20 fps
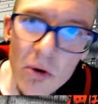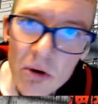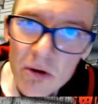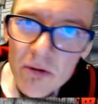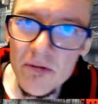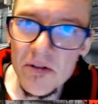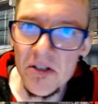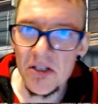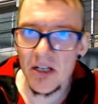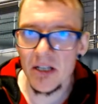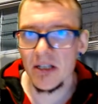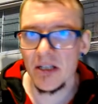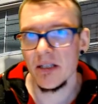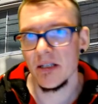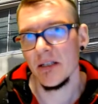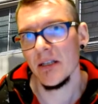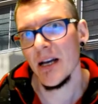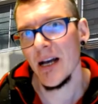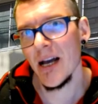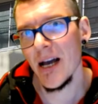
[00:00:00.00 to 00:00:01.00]
a sudden,
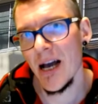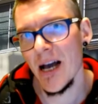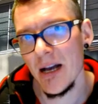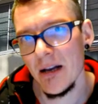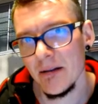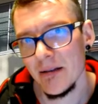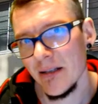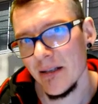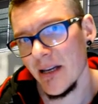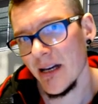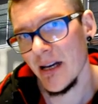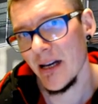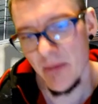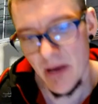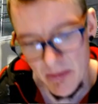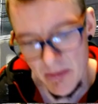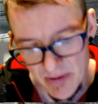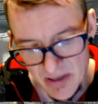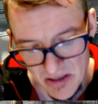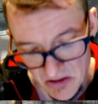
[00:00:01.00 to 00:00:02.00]
yeah,
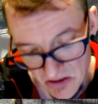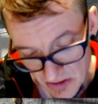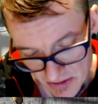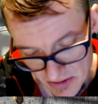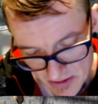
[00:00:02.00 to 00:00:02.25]
maybe not.